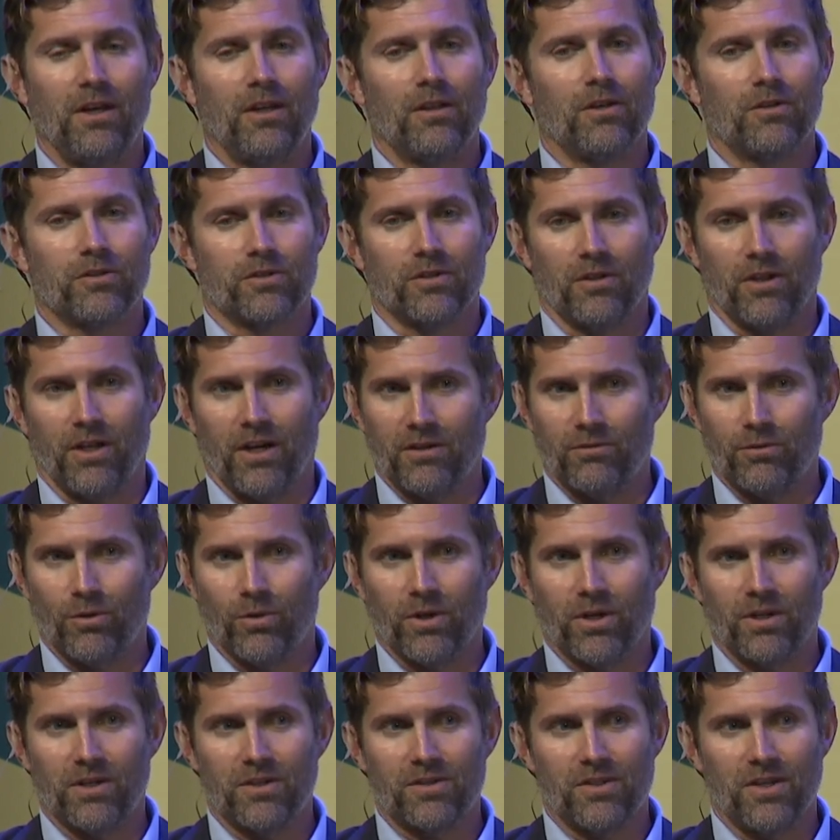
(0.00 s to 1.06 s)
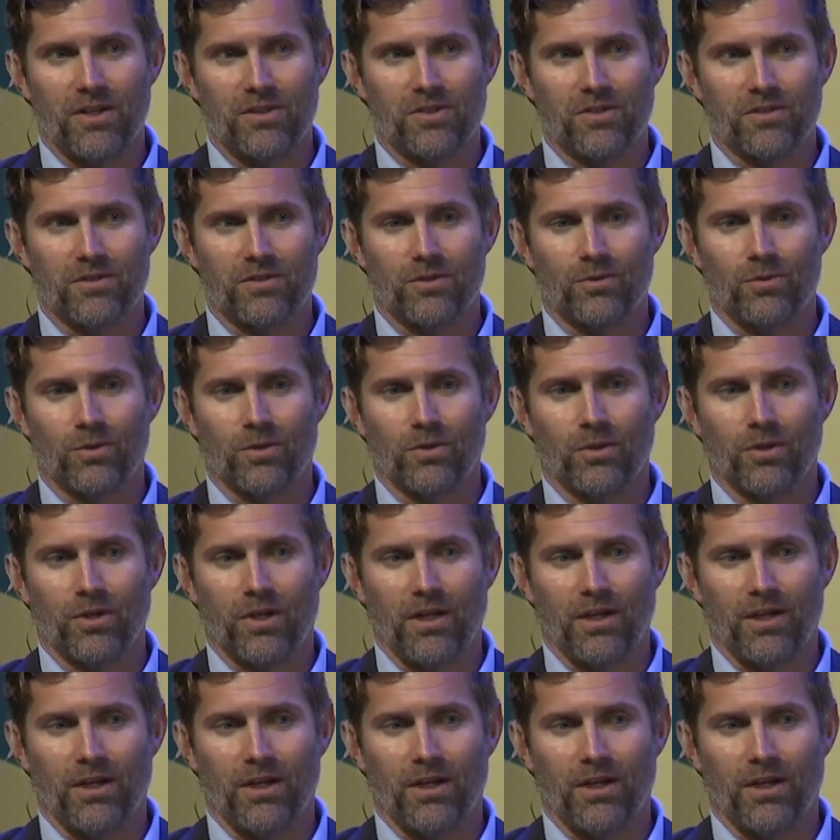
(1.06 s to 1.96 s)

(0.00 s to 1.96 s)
There's a lot of organizations who are looking